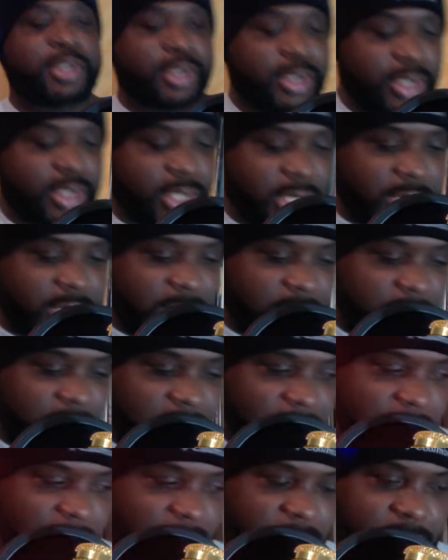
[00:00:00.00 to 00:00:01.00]
yeah,
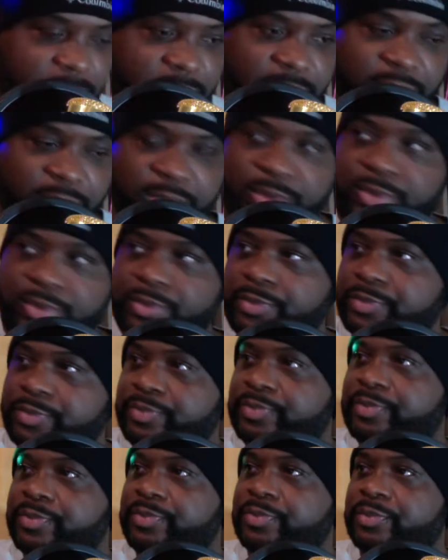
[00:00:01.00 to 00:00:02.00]
yeah. So
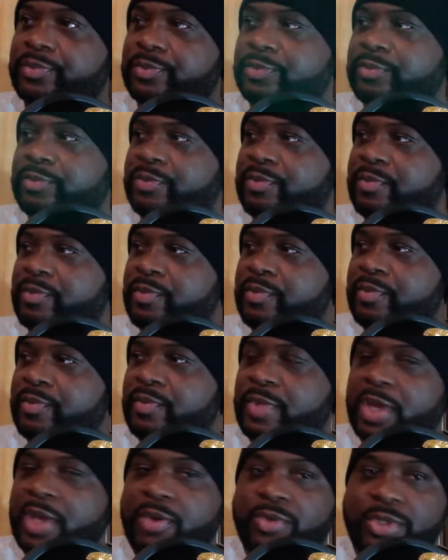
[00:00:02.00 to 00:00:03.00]

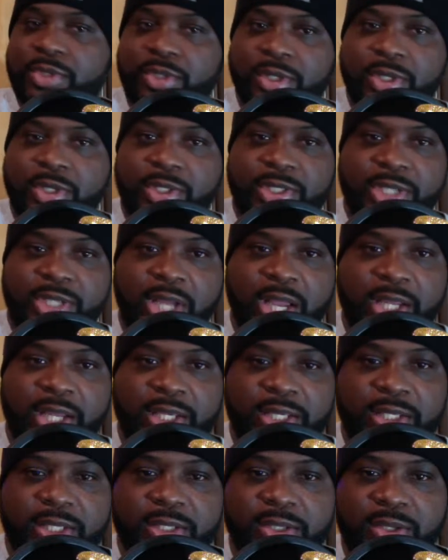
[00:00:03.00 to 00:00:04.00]
that was
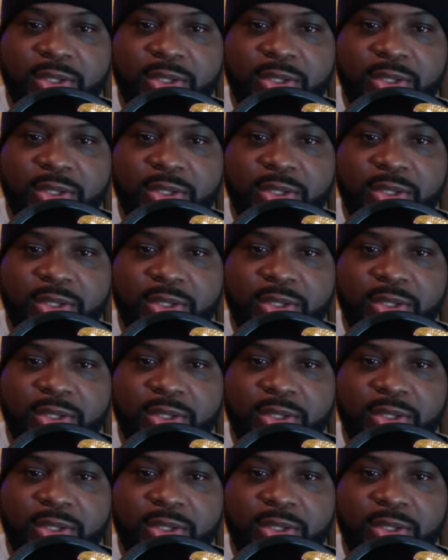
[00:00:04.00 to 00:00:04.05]
shocking,